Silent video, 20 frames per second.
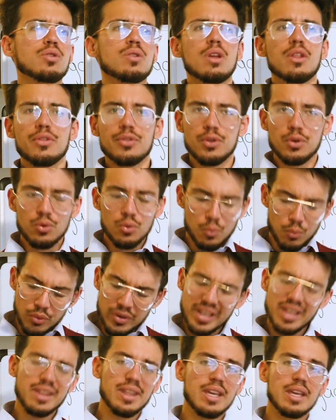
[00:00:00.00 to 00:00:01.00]
and through
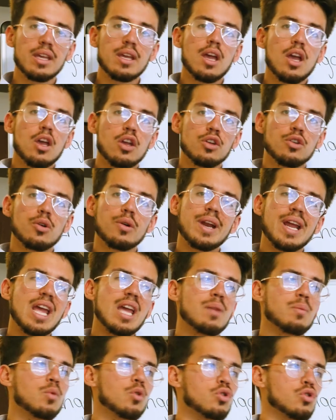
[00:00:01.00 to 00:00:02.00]
breathing, you're
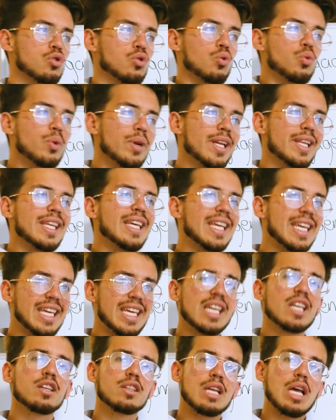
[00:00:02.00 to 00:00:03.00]
able to really
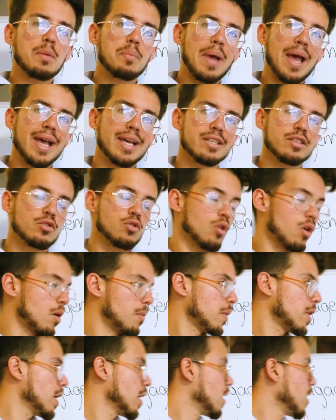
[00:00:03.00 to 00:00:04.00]
heal that past
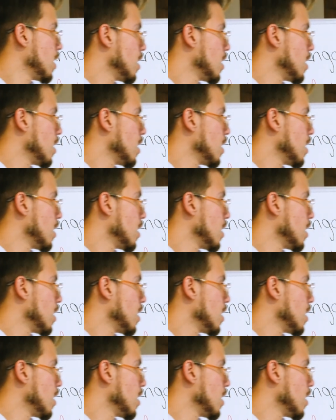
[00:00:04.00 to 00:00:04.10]
trauma.